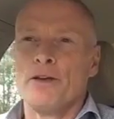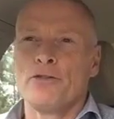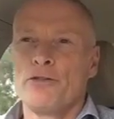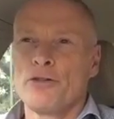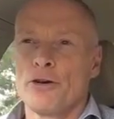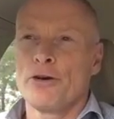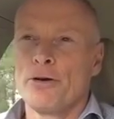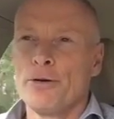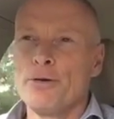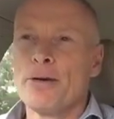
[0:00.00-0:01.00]

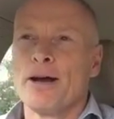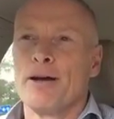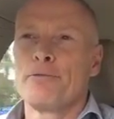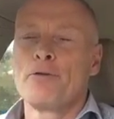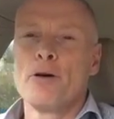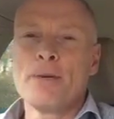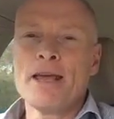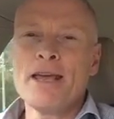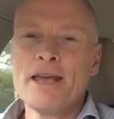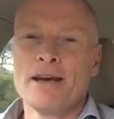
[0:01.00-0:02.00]
So from
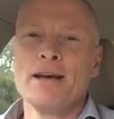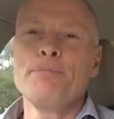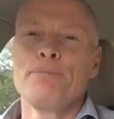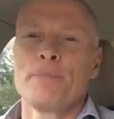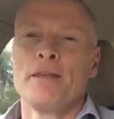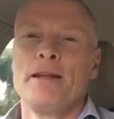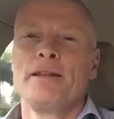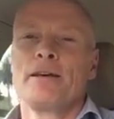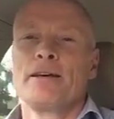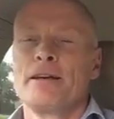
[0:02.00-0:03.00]
here, in
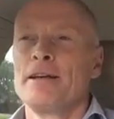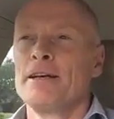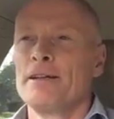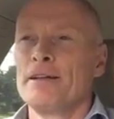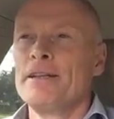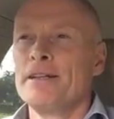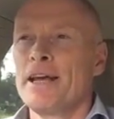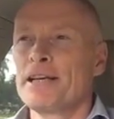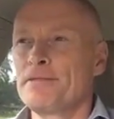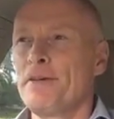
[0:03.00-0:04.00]
the
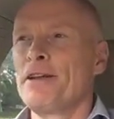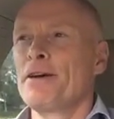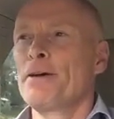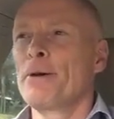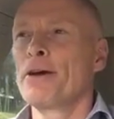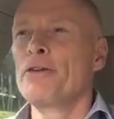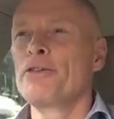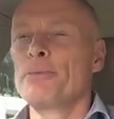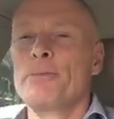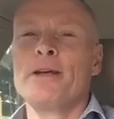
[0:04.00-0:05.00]
next video, we're going
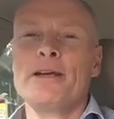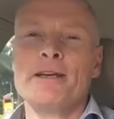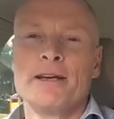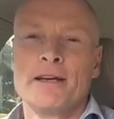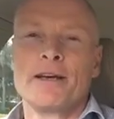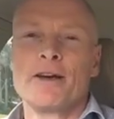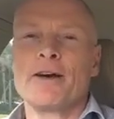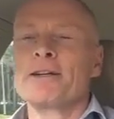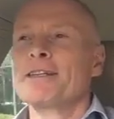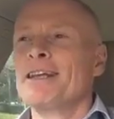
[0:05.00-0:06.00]
to be
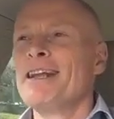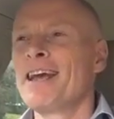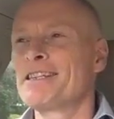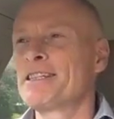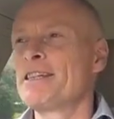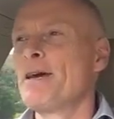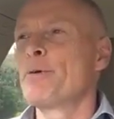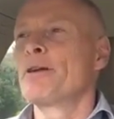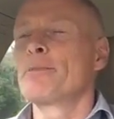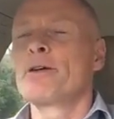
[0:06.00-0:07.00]
going to the next
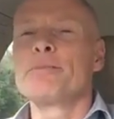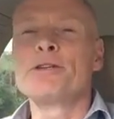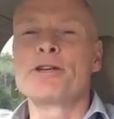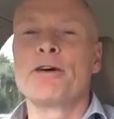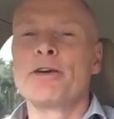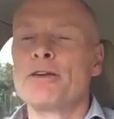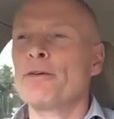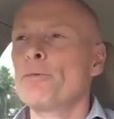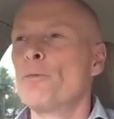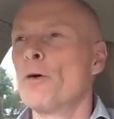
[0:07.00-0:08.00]
step, and I'm going to be showing
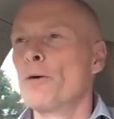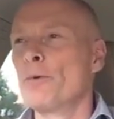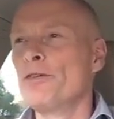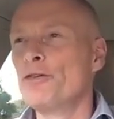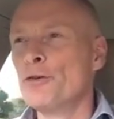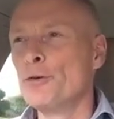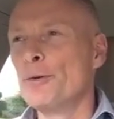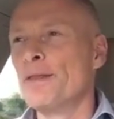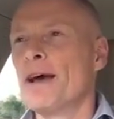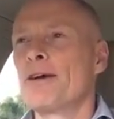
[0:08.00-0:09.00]
you what we do
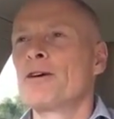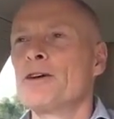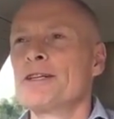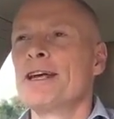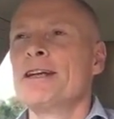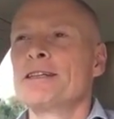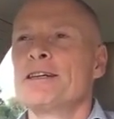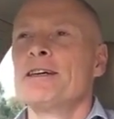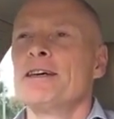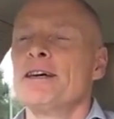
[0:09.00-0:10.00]
with that content,
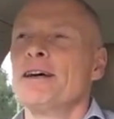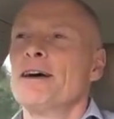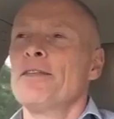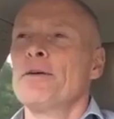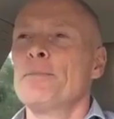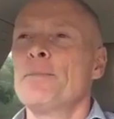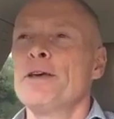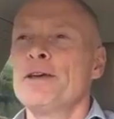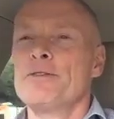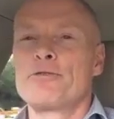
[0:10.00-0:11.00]

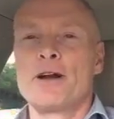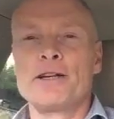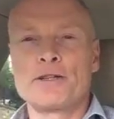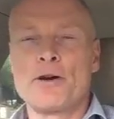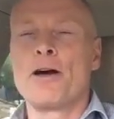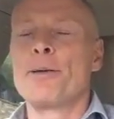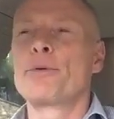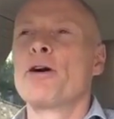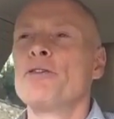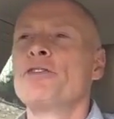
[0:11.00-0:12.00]
the
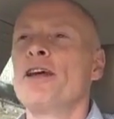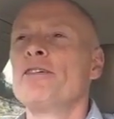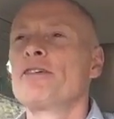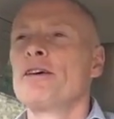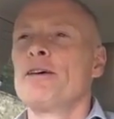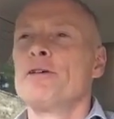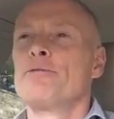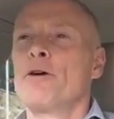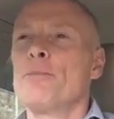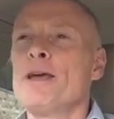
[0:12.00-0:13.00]
transcribed content
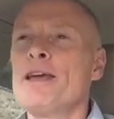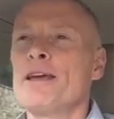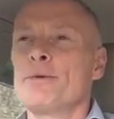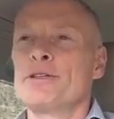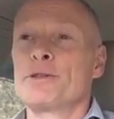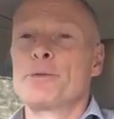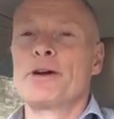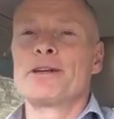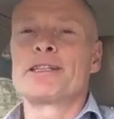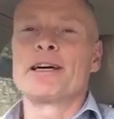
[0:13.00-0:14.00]
from here, which is
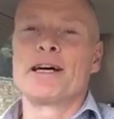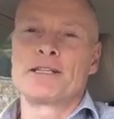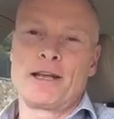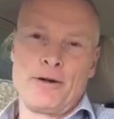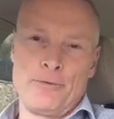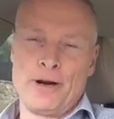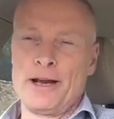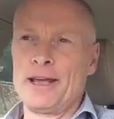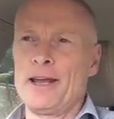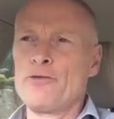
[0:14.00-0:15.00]
where it starts to get
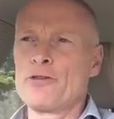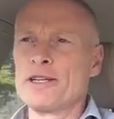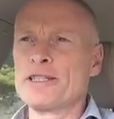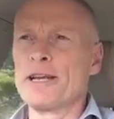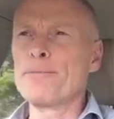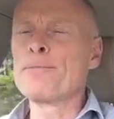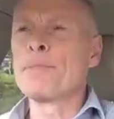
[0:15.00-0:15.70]
really interesting.